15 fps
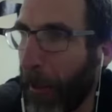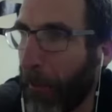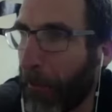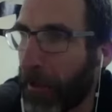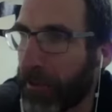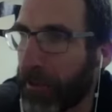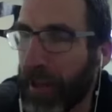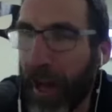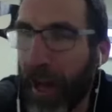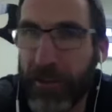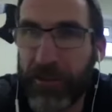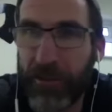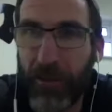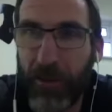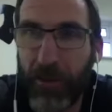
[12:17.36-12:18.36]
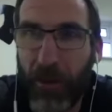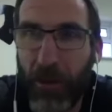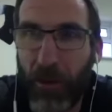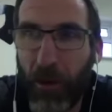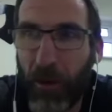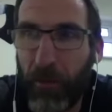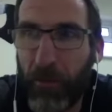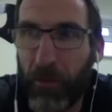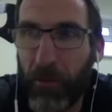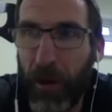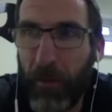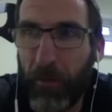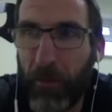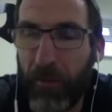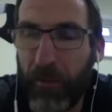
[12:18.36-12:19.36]
International or
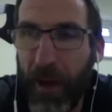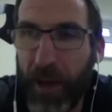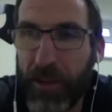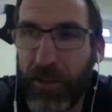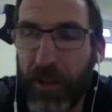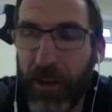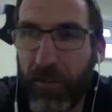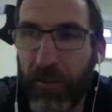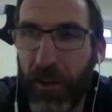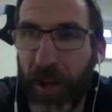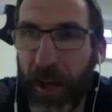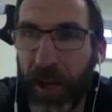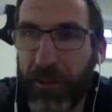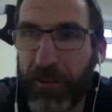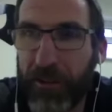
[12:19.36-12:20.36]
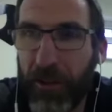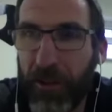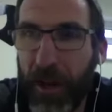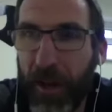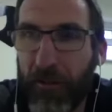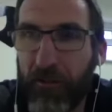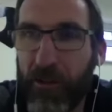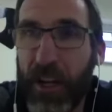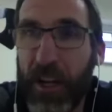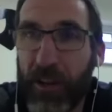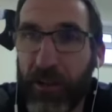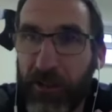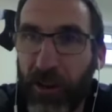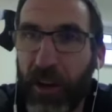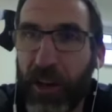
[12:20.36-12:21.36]
professional, if you like. So I really
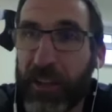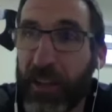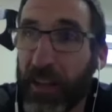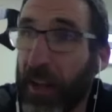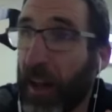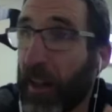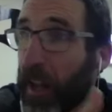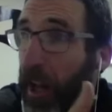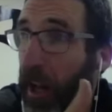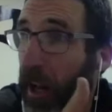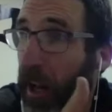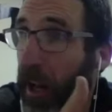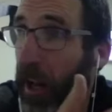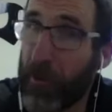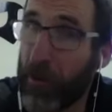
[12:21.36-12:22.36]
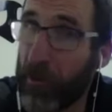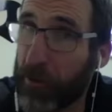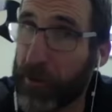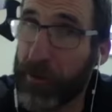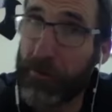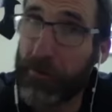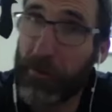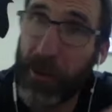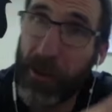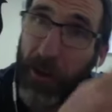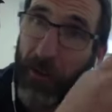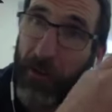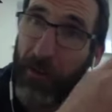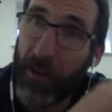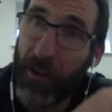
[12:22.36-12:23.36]
enjoyed, and a large part of my focus has
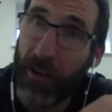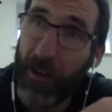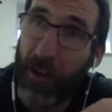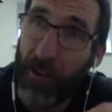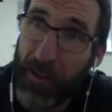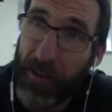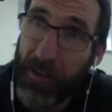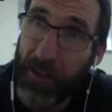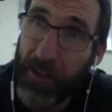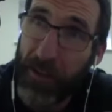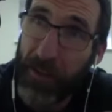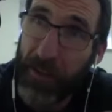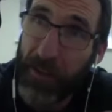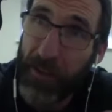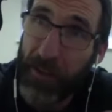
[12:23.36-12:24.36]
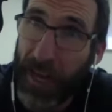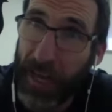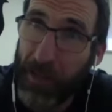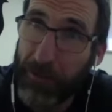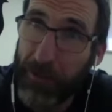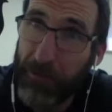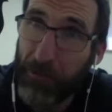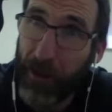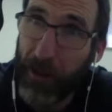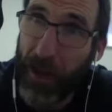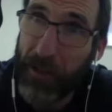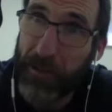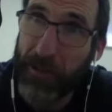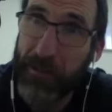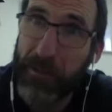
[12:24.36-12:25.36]
been on the young
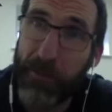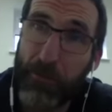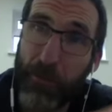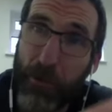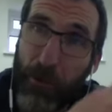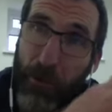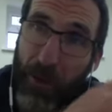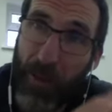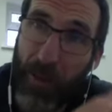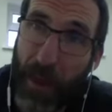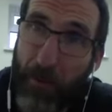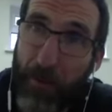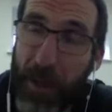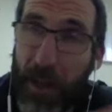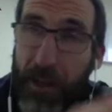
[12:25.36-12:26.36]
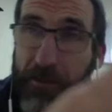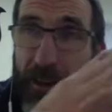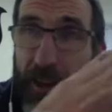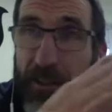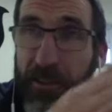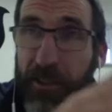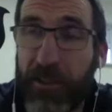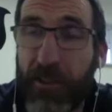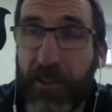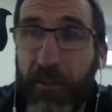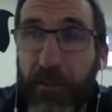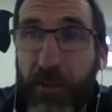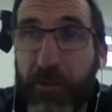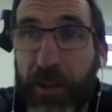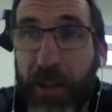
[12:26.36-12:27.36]
academy players and supporting them in that
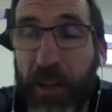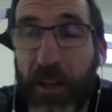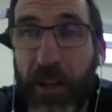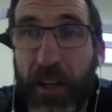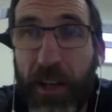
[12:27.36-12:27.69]
transition through to